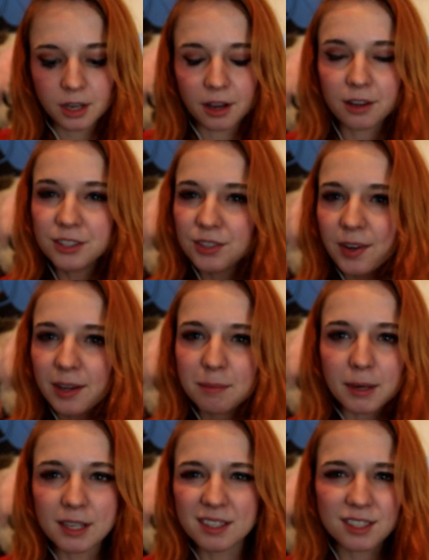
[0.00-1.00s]
Also, I
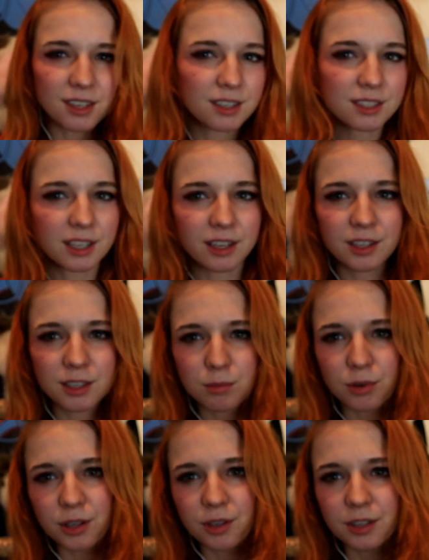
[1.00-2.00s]
might start selling
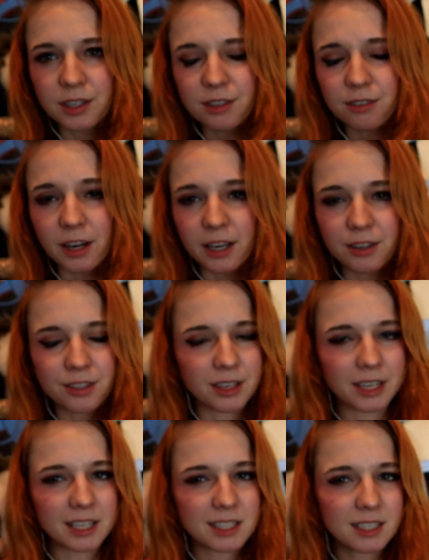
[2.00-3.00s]
embroidery files
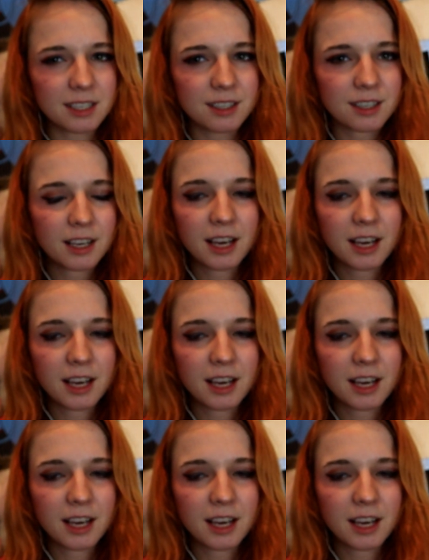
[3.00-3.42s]
on Etsy.